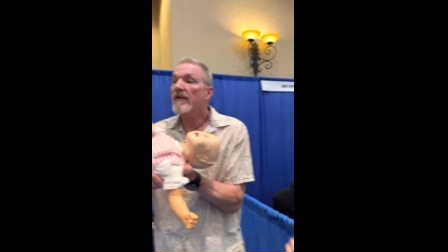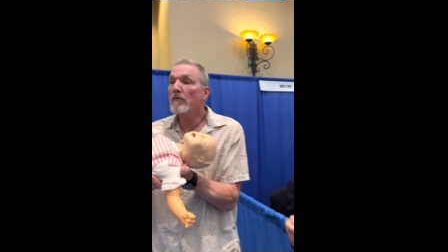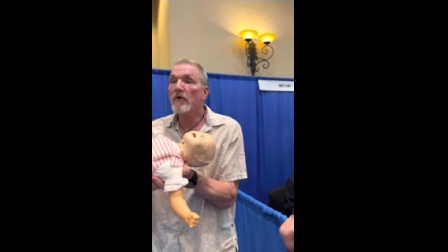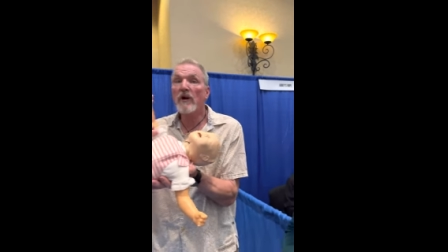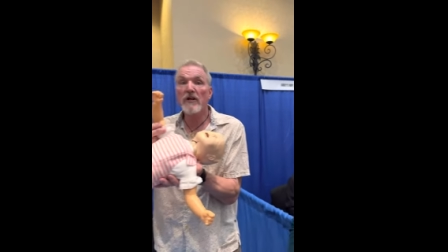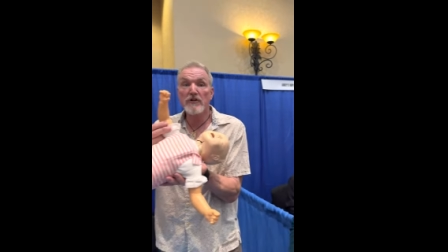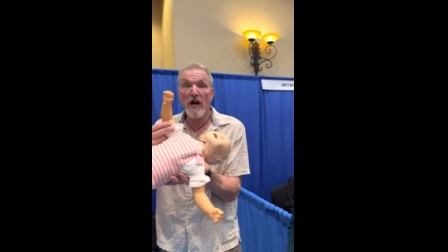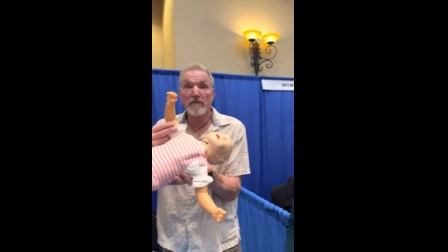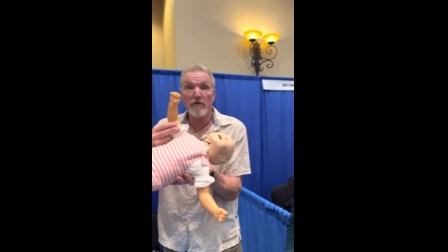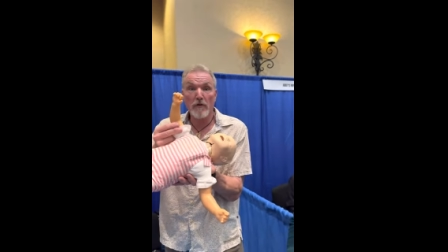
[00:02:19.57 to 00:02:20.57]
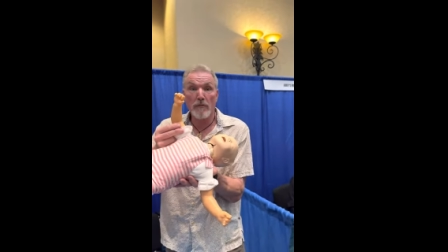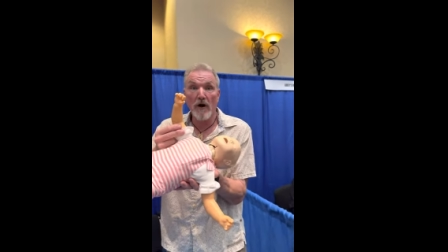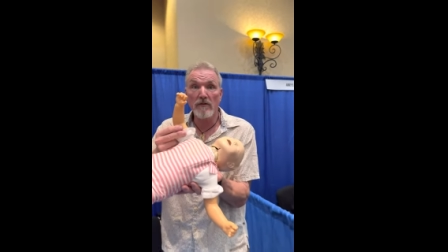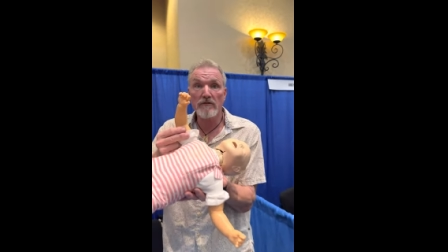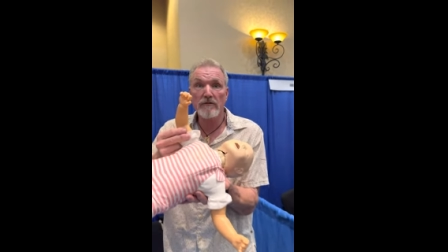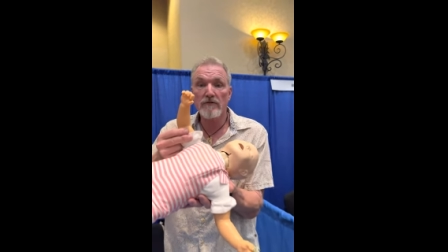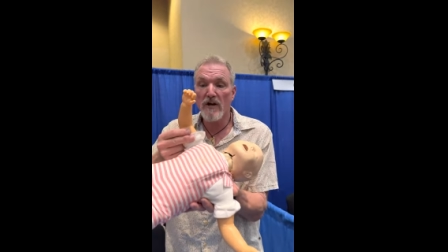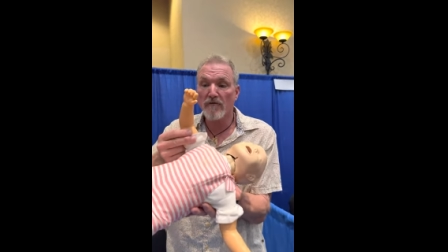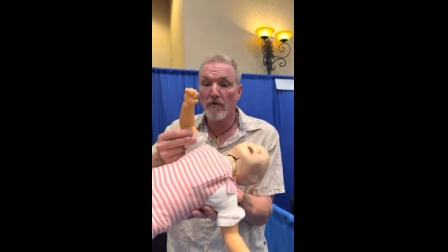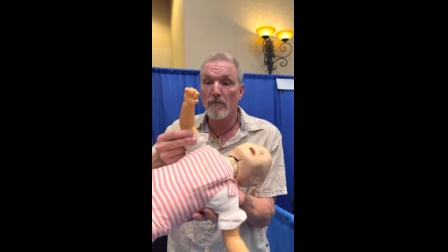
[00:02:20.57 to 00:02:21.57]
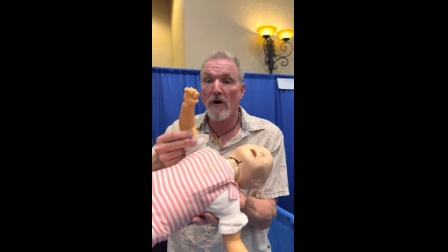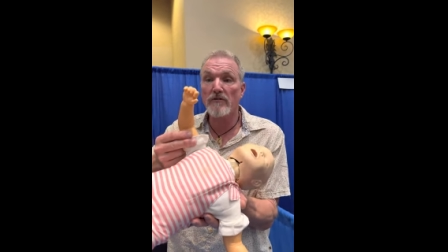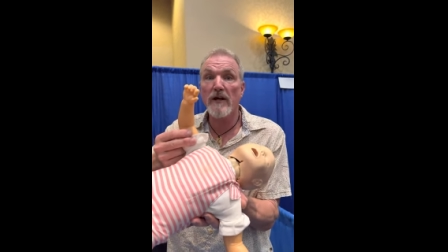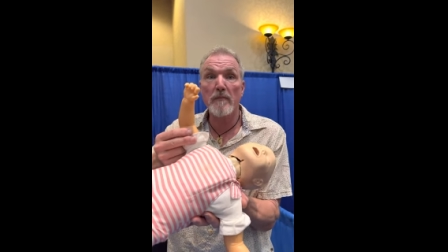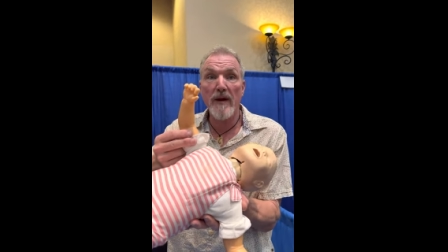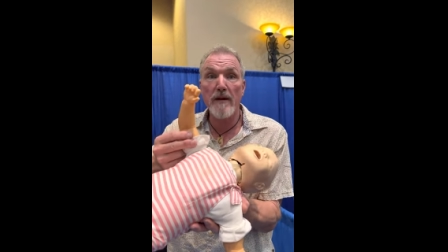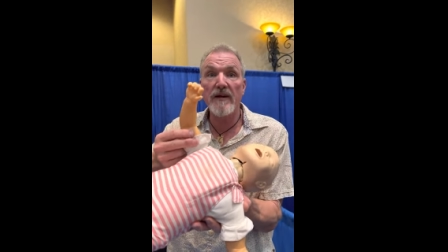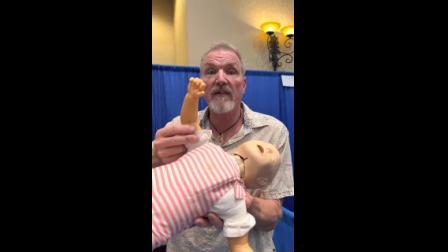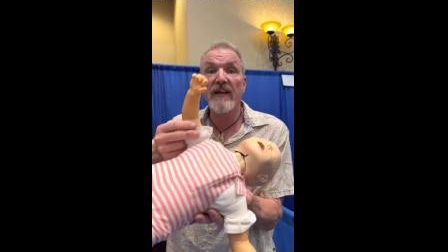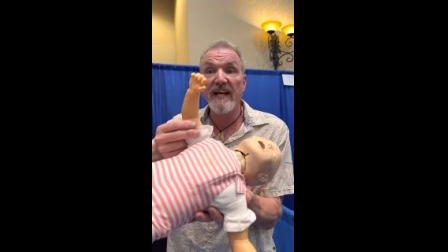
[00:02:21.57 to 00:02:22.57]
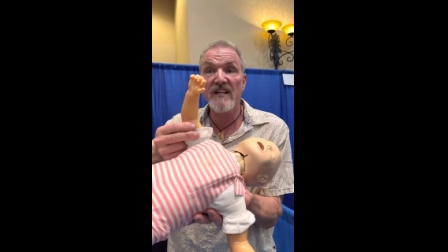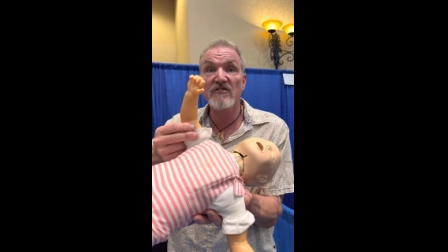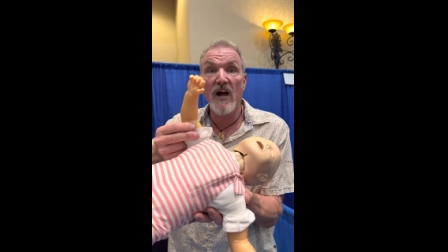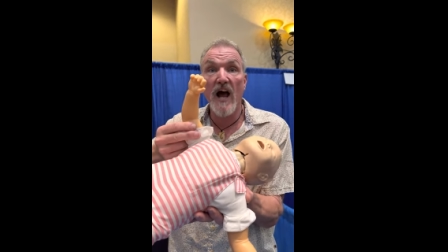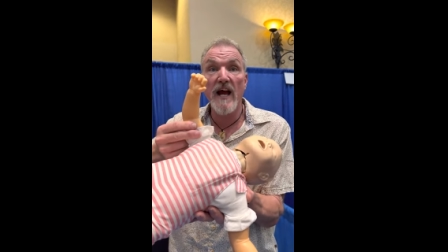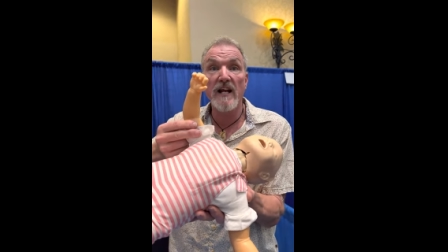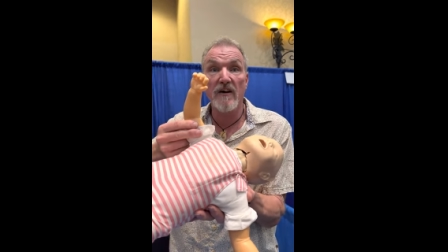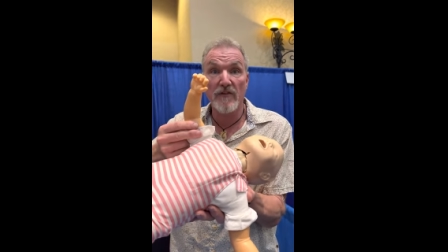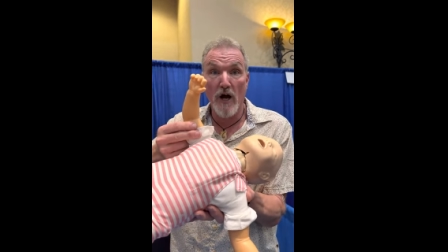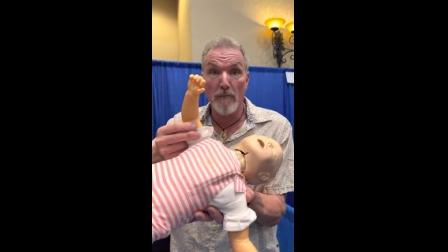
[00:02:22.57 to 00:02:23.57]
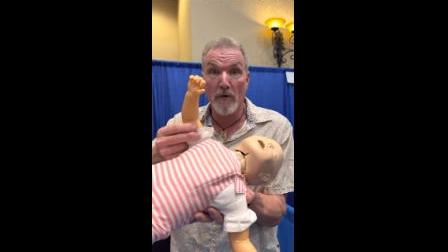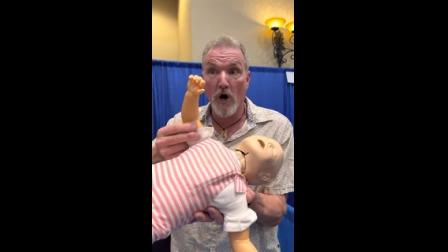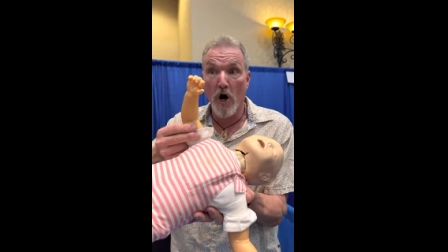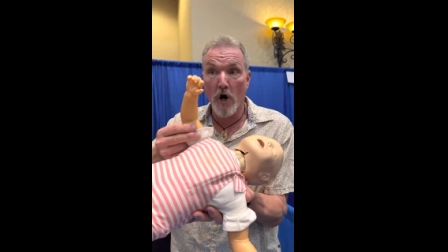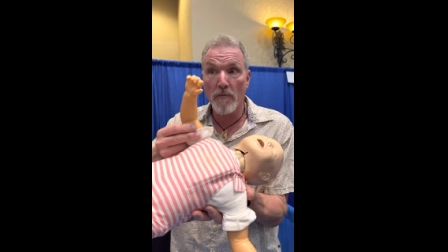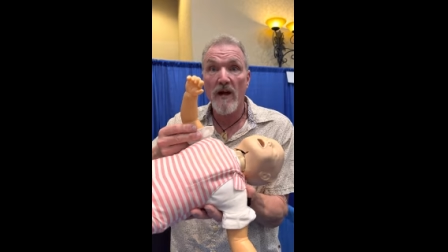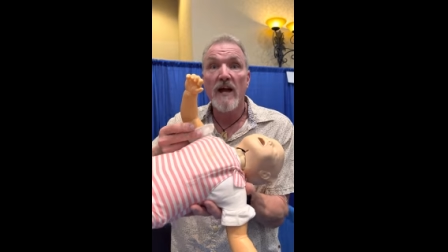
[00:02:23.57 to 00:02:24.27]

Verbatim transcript: Then we're going yes. to check for a pulse. Check for a pulse on a baby on the inside inside of the upper arm.